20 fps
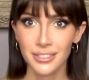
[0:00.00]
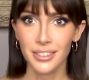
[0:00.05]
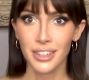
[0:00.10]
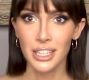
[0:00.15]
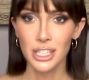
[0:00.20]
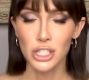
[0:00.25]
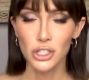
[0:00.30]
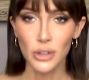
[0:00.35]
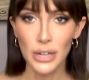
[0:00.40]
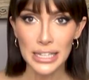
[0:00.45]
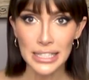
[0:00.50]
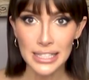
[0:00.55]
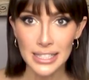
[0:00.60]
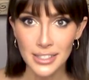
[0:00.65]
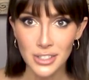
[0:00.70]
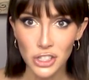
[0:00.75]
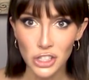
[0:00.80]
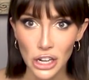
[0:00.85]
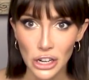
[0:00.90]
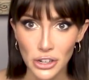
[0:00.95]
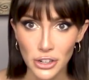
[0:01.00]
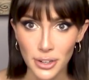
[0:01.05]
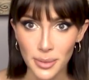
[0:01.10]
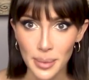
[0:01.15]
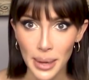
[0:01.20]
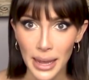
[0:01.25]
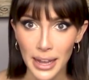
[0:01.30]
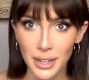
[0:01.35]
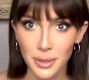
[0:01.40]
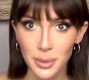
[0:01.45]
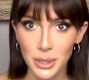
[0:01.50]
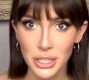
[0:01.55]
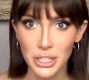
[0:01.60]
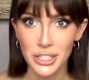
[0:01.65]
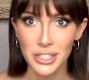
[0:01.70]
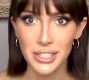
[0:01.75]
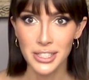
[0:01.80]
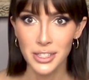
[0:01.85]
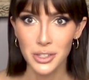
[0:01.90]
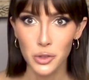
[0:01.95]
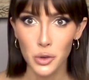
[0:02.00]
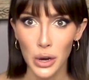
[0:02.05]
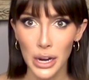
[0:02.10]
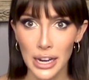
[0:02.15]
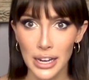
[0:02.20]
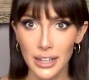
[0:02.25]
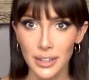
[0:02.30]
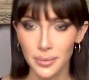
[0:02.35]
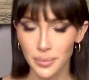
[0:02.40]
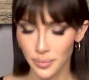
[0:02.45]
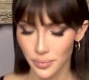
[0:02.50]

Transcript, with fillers: a straight cisgender man, which is great.